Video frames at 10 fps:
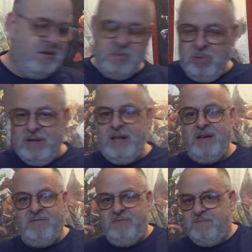there's plenty
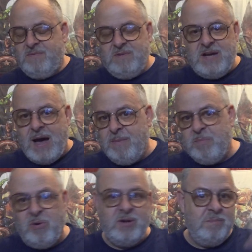of
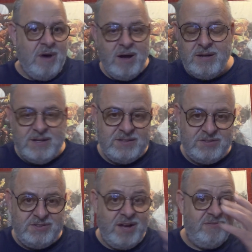comic book and manga
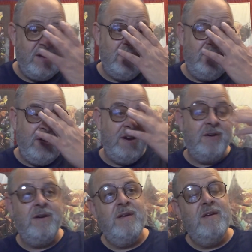stuff out
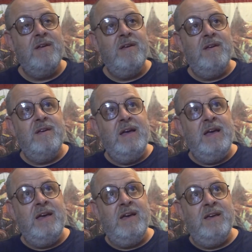there.
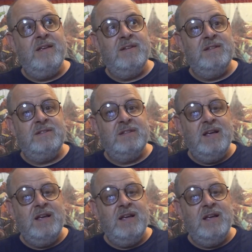And